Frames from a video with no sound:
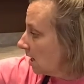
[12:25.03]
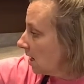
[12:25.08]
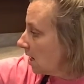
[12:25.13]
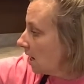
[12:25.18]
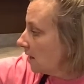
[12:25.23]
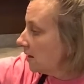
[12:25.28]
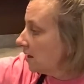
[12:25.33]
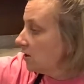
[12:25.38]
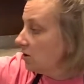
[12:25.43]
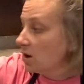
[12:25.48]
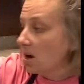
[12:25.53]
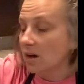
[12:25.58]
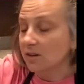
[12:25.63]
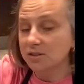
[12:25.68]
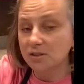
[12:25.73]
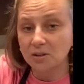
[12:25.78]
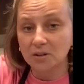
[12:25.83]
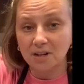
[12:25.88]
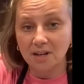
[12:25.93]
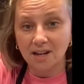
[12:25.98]
And then you're
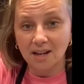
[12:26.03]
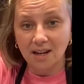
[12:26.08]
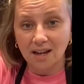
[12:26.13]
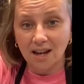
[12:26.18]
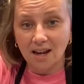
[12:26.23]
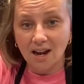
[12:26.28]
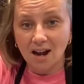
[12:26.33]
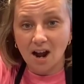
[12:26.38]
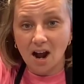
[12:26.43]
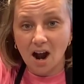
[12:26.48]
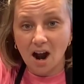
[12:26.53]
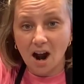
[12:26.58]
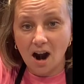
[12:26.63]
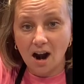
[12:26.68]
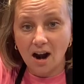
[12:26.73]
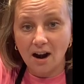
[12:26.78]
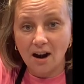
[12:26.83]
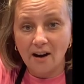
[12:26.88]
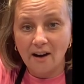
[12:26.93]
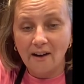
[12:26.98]
also gonna get
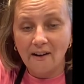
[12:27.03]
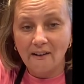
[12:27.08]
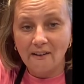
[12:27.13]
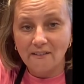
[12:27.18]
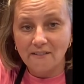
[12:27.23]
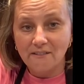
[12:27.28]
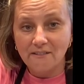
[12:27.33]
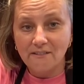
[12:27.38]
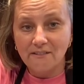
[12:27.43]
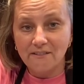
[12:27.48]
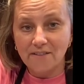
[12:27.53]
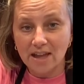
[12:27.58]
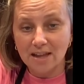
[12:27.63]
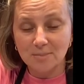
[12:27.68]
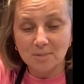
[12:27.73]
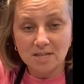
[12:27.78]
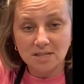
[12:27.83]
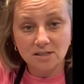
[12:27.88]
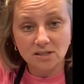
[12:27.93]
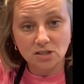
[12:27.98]
our
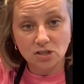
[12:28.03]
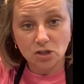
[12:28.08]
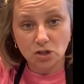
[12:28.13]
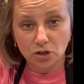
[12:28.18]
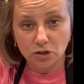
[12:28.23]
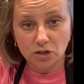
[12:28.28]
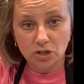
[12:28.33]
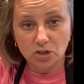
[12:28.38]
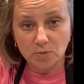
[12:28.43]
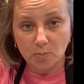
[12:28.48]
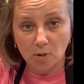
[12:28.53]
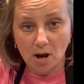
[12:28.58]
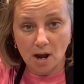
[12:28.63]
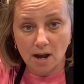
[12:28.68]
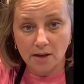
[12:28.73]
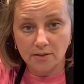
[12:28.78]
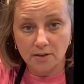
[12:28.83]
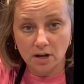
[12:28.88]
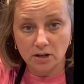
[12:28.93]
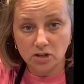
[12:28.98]
famous Nourish
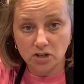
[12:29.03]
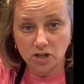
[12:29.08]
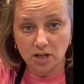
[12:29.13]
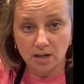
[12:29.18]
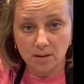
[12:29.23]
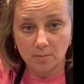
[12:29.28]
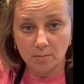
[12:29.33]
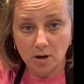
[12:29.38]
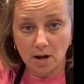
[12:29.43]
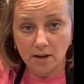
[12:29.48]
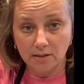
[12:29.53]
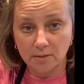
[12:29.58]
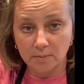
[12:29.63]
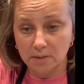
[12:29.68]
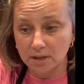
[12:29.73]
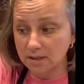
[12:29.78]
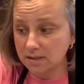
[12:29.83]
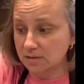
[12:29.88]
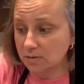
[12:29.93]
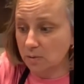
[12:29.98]
broth, our chicken broth
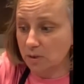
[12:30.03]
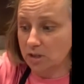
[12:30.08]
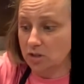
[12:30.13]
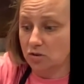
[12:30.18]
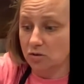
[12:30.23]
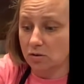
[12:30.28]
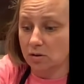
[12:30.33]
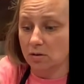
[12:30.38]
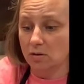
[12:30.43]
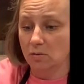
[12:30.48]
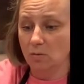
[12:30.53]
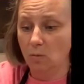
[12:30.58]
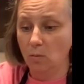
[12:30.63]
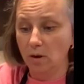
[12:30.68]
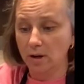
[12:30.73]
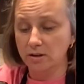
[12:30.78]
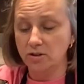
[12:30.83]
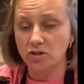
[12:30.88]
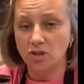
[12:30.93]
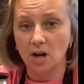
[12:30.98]
mix, which
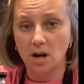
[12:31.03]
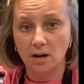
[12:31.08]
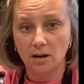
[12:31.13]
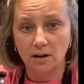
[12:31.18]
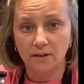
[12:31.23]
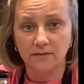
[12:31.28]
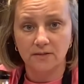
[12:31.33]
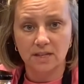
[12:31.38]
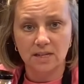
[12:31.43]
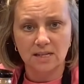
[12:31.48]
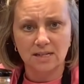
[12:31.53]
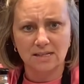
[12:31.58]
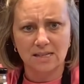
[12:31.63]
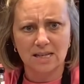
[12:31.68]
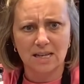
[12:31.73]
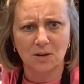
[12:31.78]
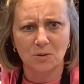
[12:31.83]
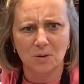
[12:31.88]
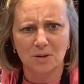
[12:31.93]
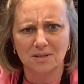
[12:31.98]
1 jar of these
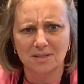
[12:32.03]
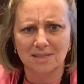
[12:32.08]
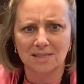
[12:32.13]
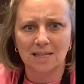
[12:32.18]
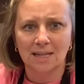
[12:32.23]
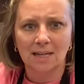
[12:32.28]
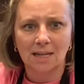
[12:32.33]
equals